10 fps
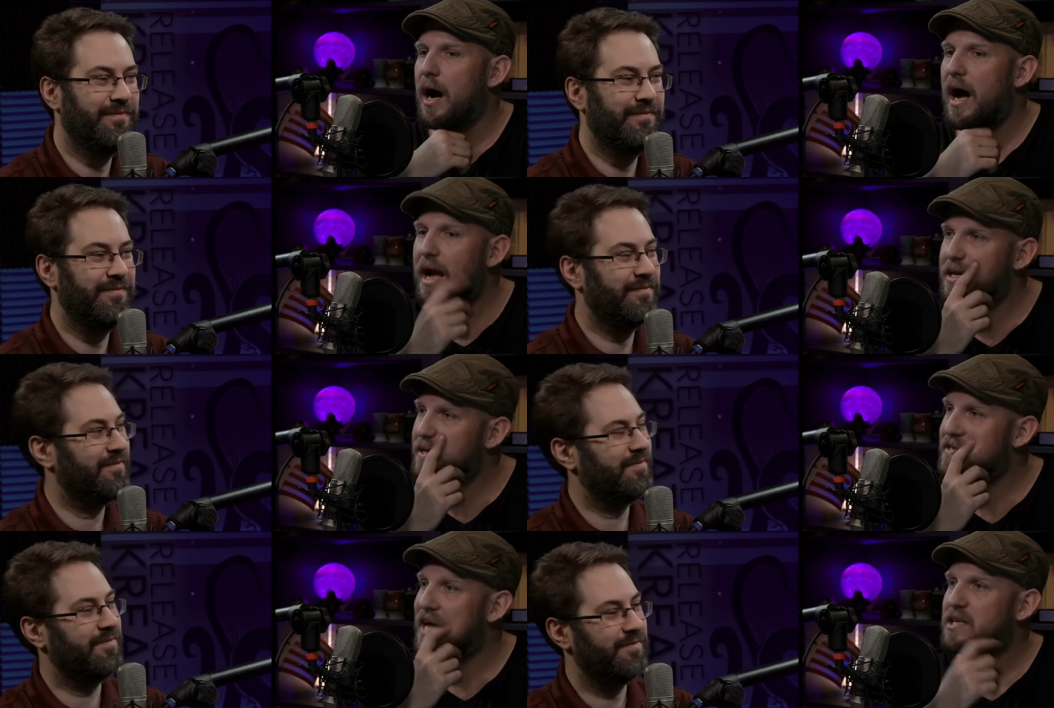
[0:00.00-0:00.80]
Speaker 1: I
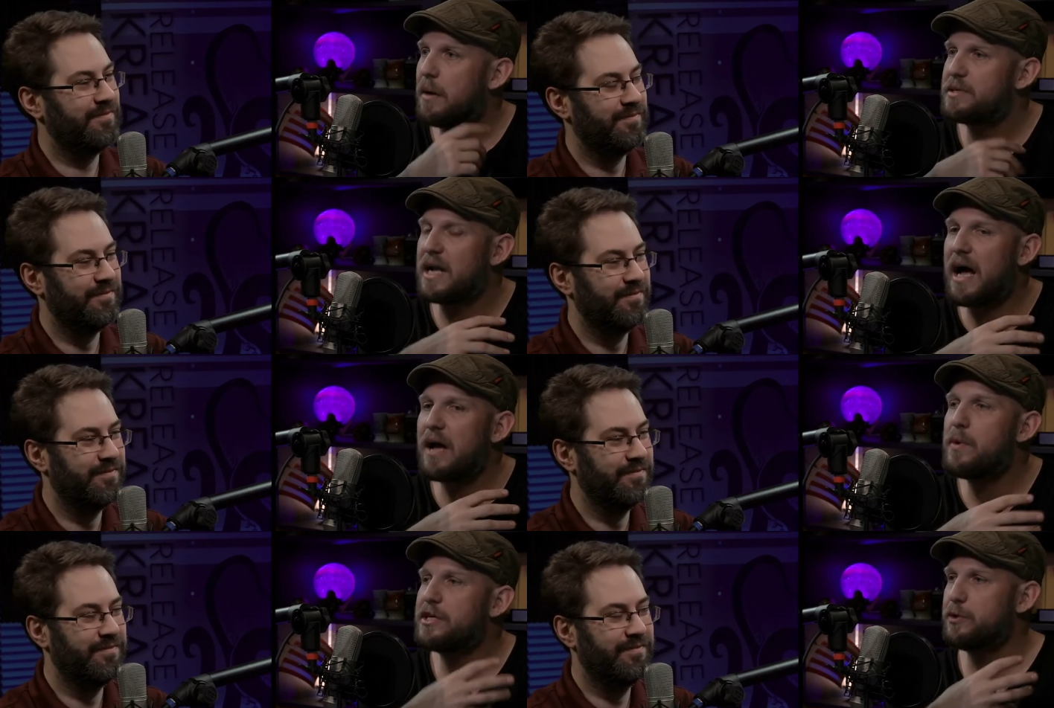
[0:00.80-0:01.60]
did the exact opposite
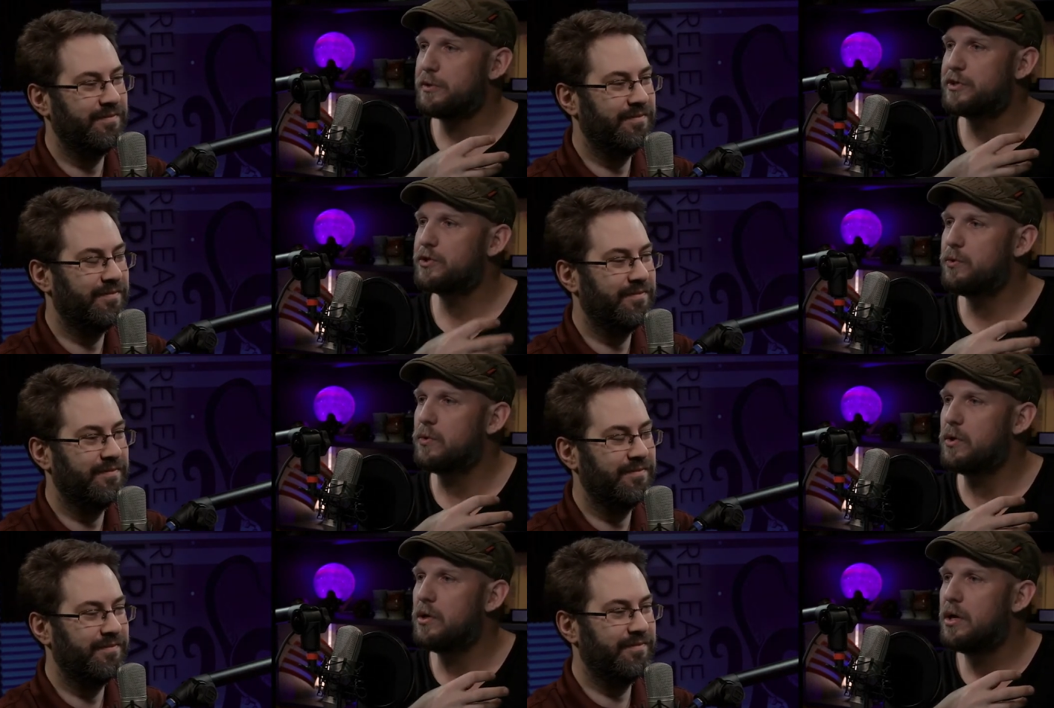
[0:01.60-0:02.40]
I went to a
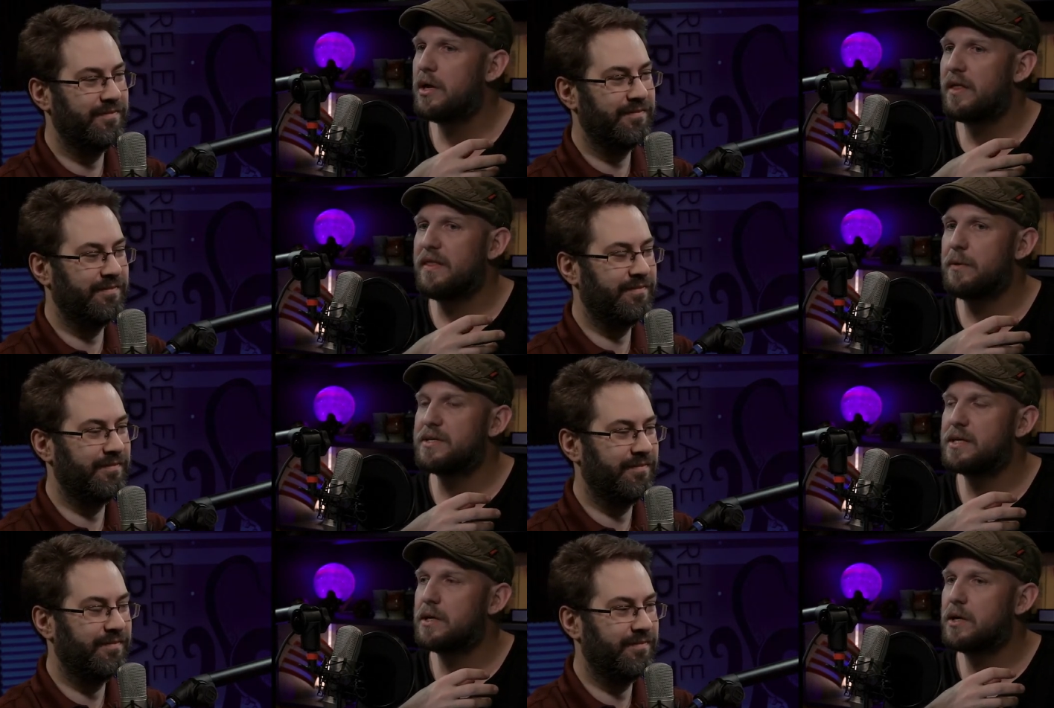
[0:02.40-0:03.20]
school that
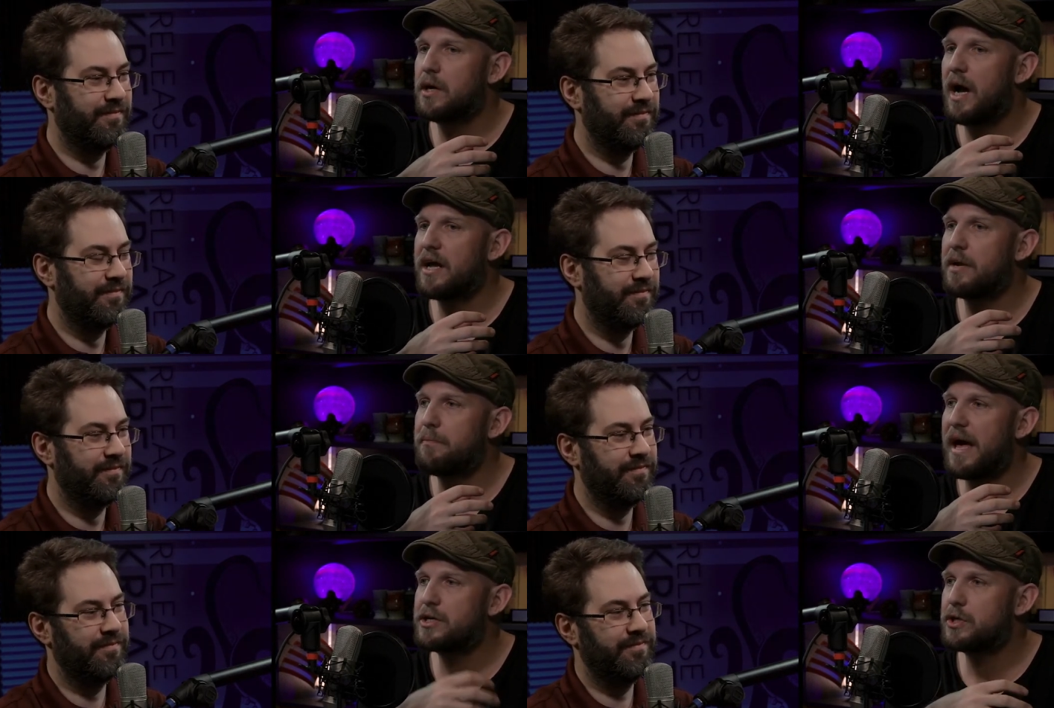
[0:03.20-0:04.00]
was I got
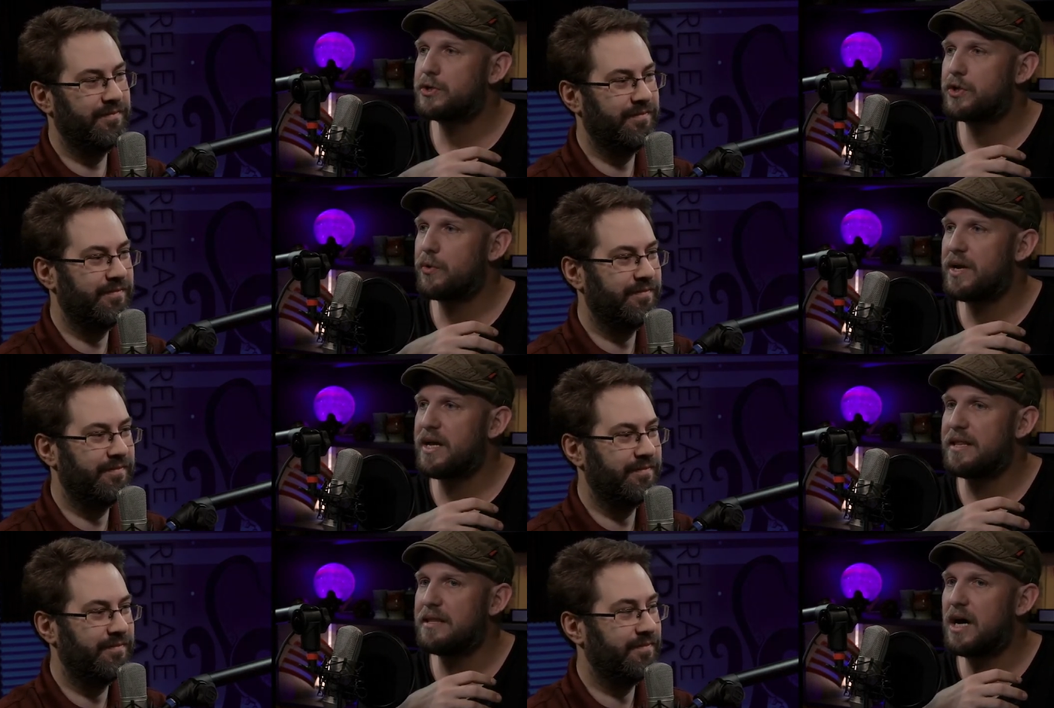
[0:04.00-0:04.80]
a bachelor's
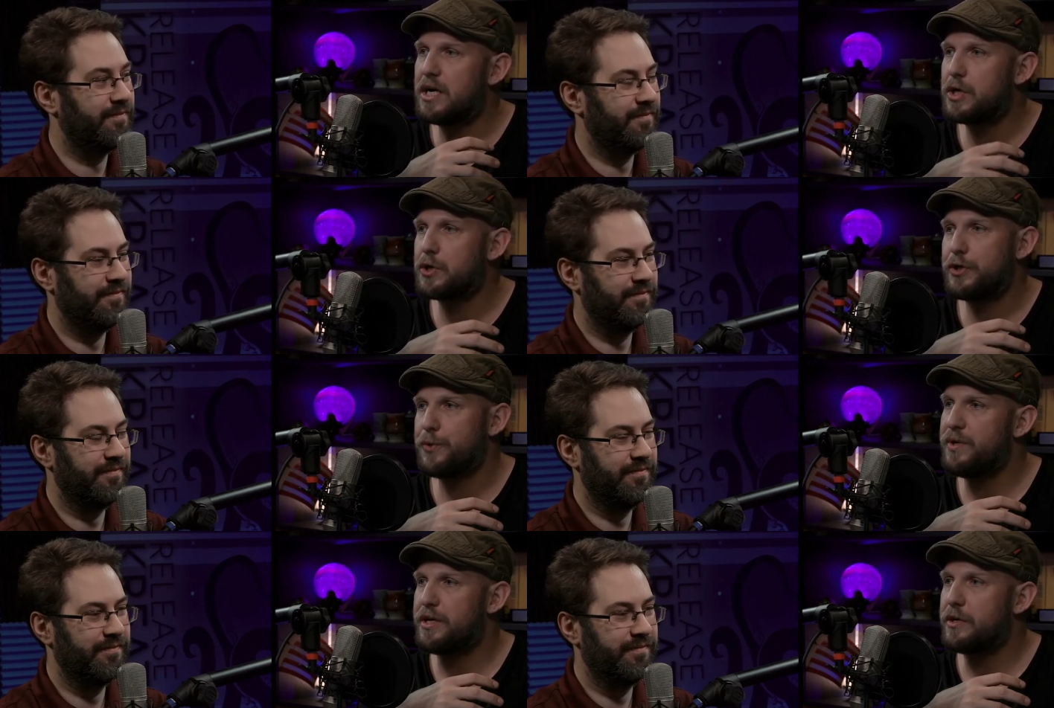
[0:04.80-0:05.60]
degree in under
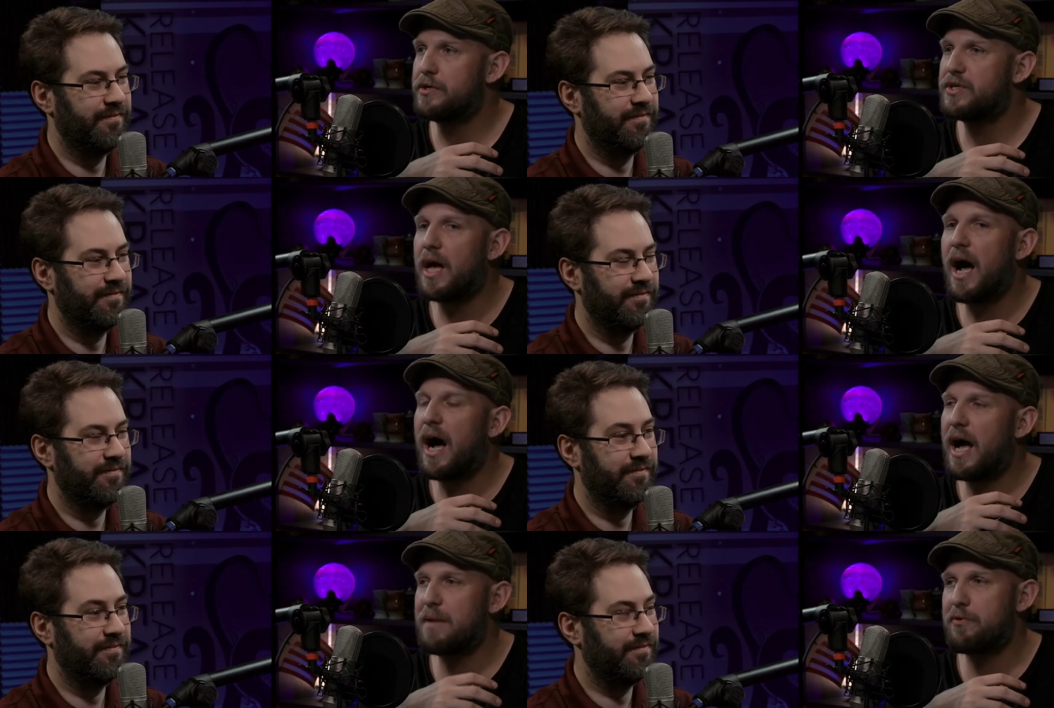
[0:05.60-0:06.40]
two years
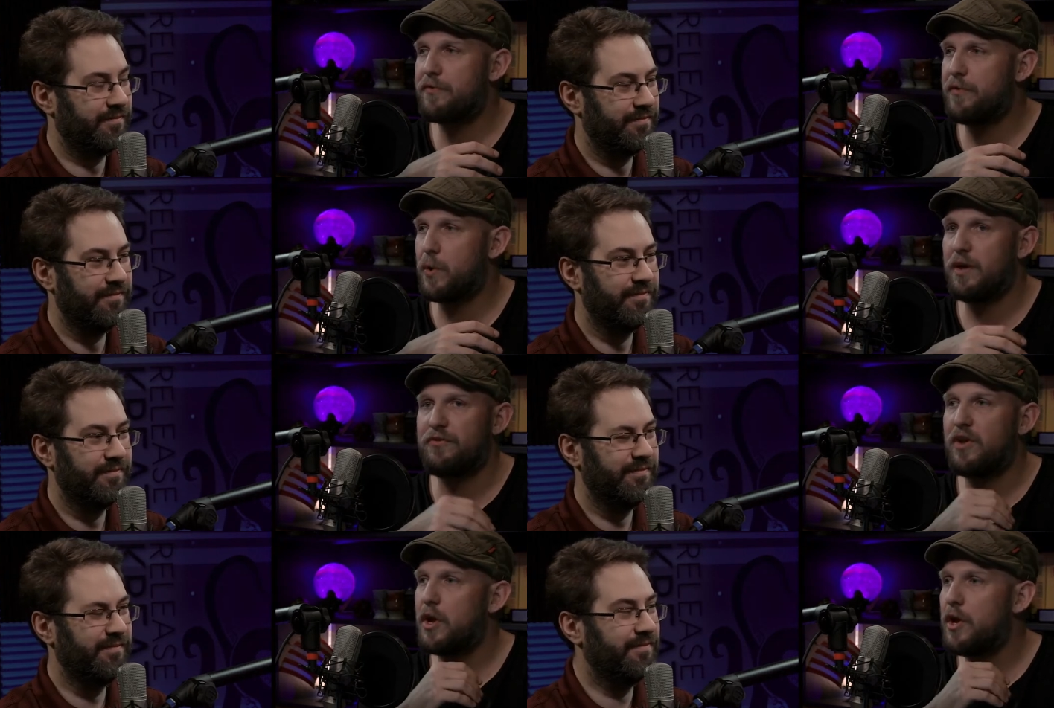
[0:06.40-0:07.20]
hyper
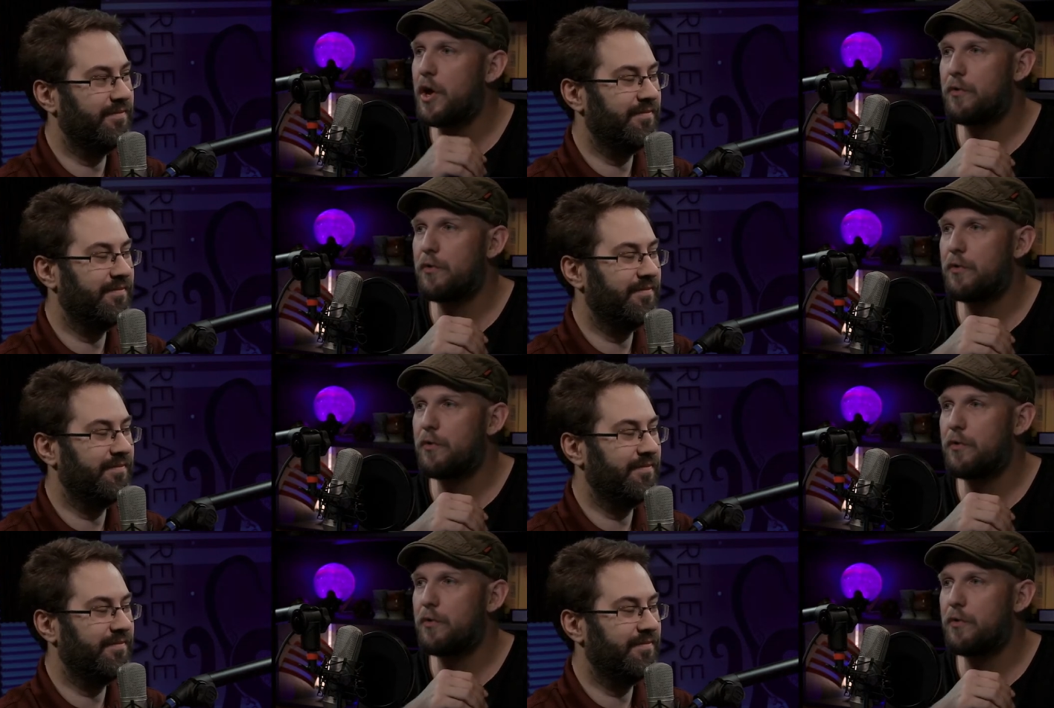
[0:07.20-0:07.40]
focused mm.